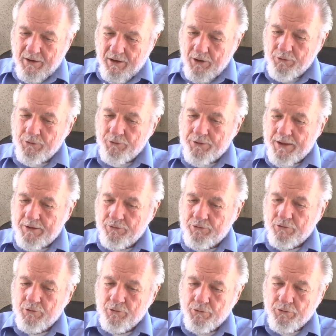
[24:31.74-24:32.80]
other than
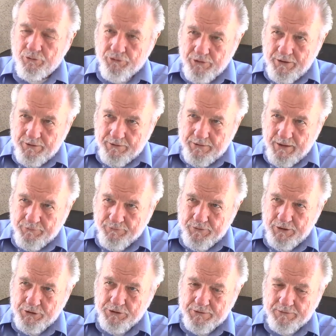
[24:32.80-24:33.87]
to see the
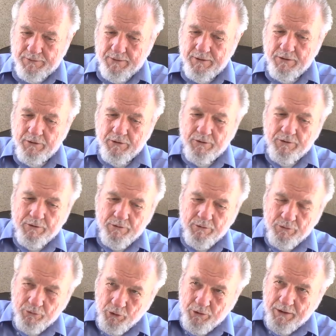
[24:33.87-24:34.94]
definition,
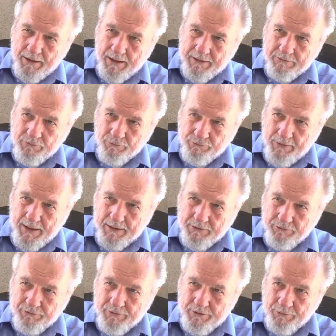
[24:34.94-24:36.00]
look at the
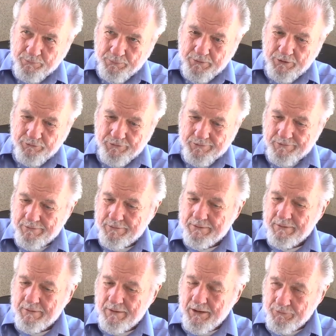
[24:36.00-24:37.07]
facts that are present
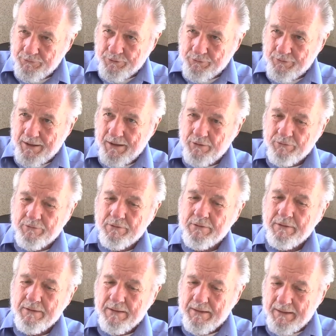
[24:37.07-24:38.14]
on the ground
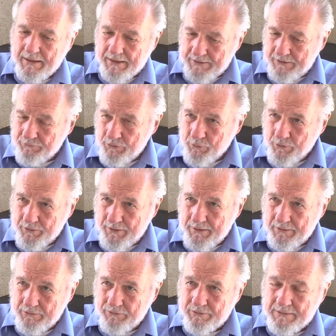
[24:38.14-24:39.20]
and everywhere
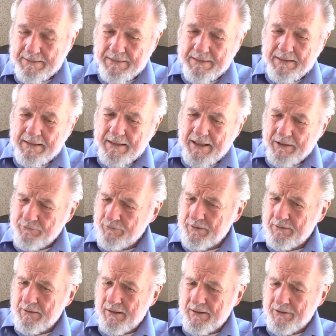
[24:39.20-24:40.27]
else, and
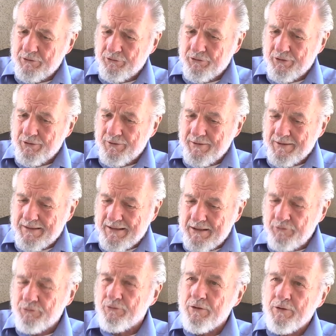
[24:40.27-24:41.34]
realize
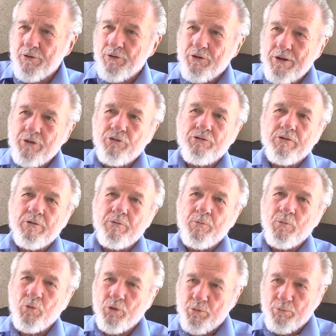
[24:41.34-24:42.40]
if this
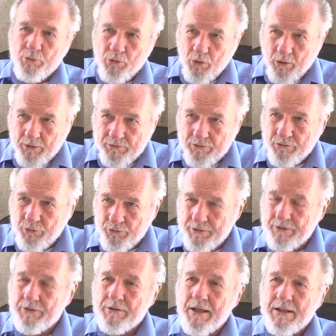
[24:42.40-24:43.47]
were brought to an
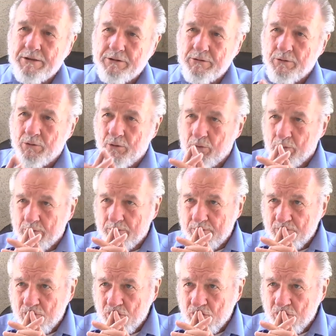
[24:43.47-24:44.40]
international court,